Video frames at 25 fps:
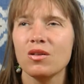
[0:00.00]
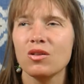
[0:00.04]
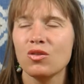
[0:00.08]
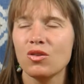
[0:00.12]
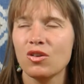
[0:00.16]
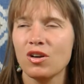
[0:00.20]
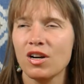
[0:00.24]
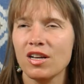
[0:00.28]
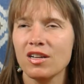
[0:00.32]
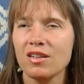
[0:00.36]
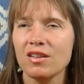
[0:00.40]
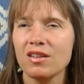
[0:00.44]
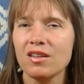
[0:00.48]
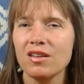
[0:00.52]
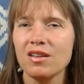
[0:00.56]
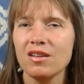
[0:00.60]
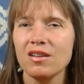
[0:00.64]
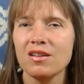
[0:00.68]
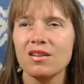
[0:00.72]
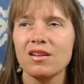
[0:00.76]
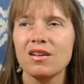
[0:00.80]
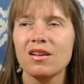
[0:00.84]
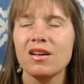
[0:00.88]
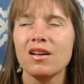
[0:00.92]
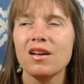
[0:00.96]
correctly,
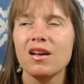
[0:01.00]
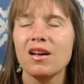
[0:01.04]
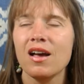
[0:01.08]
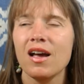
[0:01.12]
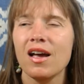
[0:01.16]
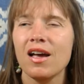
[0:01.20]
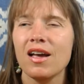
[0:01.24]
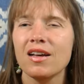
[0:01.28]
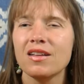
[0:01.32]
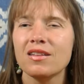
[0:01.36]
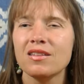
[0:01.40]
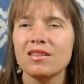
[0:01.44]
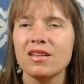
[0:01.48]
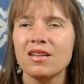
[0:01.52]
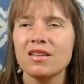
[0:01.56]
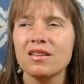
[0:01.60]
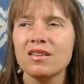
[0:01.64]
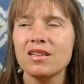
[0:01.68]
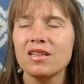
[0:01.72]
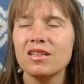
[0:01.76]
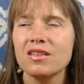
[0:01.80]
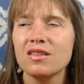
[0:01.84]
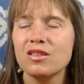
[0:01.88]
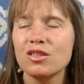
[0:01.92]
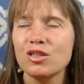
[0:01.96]
and then
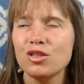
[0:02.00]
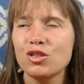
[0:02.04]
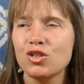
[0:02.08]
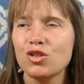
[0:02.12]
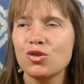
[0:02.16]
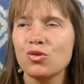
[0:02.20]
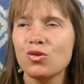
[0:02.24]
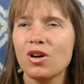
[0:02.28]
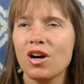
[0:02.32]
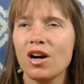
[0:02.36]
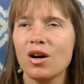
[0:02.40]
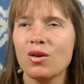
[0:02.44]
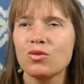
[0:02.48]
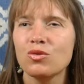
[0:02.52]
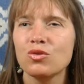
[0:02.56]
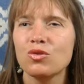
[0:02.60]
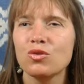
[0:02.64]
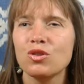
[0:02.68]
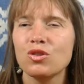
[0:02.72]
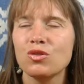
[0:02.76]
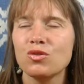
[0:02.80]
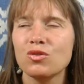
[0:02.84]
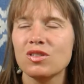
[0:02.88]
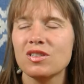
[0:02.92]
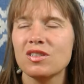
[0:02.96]
they teach you how to
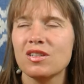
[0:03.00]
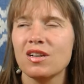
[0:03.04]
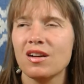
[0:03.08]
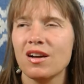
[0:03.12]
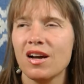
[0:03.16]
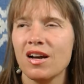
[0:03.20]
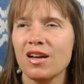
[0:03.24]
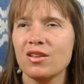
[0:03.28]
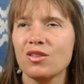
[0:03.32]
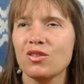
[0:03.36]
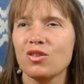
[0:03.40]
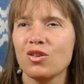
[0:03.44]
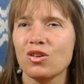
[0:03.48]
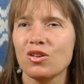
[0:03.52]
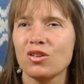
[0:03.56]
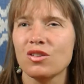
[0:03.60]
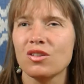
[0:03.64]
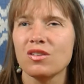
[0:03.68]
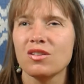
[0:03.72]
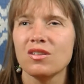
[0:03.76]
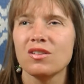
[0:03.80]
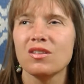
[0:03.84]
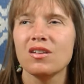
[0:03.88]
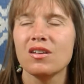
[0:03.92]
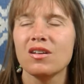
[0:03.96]
use the guide dog.
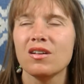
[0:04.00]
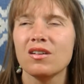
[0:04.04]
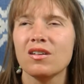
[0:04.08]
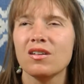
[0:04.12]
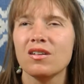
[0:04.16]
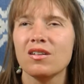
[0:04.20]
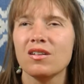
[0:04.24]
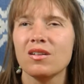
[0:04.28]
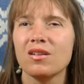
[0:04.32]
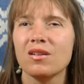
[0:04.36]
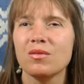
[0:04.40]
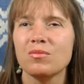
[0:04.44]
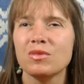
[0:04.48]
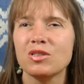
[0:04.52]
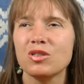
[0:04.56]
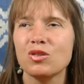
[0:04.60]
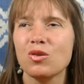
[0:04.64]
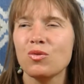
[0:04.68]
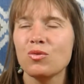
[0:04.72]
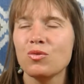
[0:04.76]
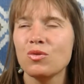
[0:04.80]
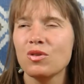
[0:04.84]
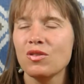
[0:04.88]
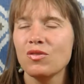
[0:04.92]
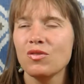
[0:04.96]

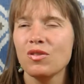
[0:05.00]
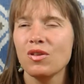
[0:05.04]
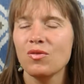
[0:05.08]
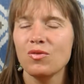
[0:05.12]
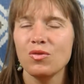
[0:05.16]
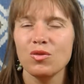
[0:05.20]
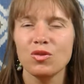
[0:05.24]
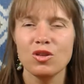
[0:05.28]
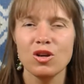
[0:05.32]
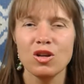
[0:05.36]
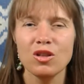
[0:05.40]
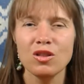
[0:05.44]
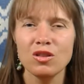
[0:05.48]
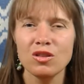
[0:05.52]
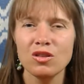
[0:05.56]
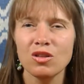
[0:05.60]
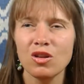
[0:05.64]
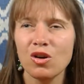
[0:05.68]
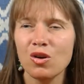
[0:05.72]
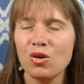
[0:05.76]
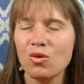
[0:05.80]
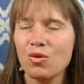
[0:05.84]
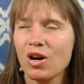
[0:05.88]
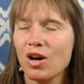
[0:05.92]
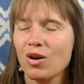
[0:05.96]
So if you don't
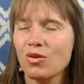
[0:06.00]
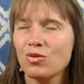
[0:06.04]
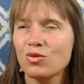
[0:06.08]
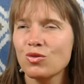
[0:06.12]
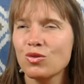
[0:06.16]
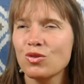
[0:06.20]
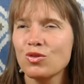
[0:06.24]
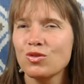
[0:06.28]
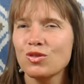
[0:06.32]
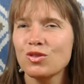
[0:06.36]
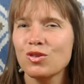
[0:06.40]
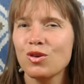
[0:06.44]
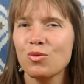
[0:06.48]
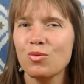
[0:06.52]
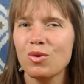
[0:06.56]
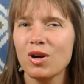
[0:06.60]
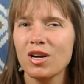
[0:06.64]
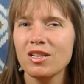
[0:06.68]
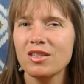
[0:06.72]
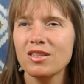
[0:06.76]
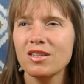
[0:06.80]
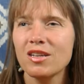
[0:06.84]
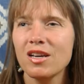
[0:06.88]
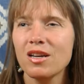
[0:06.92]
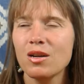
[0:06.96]
know how to use your
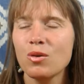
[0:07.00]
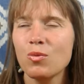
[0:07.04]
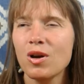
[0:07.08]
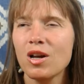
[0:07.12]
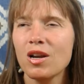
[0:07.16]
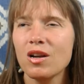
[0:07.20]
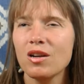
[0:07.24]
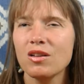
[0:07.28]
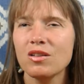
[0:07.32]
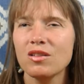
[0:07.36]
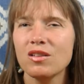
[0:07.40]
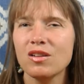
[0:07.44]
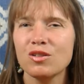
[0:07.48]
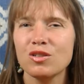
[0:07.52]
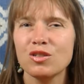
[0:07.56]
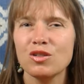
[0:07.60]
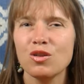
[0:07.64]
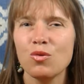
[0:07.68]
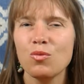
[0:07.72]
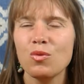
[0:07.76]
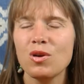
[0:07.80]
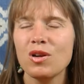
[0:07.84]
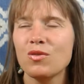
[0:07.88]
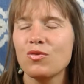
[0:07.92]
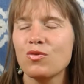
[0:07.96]
white cane, well, there's
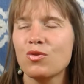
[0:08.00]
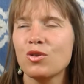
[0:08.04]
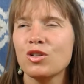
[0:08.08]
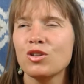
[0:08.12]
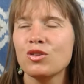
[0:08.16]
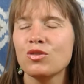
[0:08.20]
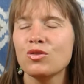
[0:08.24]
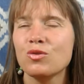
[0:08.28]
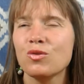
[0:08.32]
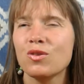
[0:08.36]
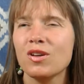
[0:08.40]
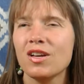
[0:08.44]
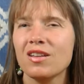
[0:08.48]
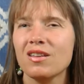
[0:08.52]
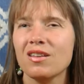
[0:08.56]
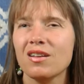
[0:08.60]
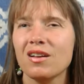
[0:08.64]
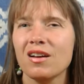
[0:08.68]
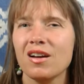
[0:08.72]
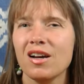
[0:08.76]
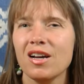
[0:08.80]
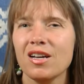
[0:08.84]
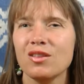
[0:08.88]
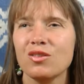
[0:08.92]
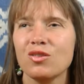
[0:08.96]
no way for you to get a
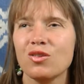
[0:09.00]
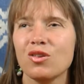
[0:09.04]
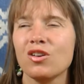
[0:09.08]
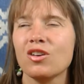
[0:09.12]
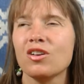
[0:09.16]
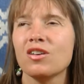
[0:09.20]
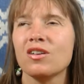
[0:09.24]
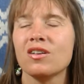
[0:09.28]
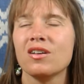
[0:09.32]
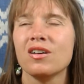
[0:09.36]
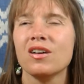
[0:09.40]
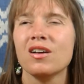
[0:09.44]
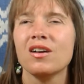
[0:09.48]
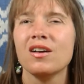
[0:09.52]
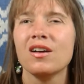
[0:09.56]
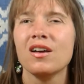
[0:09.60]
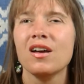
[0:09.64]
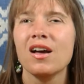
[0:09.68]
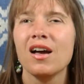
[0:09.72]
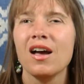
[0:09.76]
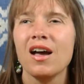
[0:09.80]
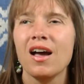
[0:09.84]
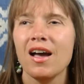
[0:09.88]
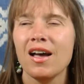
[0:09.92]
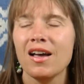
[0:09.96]
guide dog.
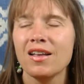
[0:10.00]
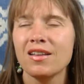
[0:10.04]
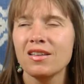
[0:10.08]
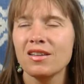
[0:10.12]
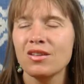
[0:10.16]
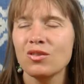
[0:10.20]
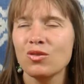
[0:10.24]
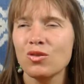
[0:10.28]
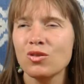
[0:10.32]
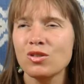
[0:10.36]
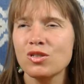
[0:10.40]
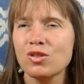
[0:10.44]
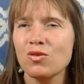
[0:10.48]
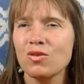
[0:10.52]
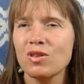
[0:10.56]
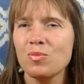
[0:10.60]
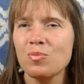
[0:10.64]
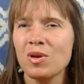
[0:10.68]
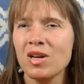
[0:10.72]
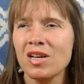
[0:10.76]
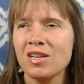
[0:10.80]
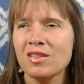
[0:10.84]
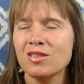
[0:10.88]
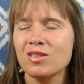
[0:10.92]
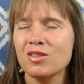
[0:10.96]
And it also
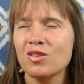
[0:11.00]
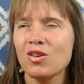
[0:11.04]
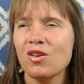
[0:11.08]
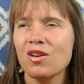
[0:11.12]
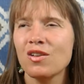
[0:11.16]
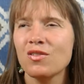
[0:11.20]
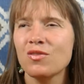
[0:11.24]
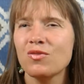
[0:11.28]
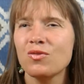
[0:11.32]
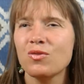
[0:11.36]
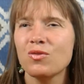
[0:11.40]
depends. No,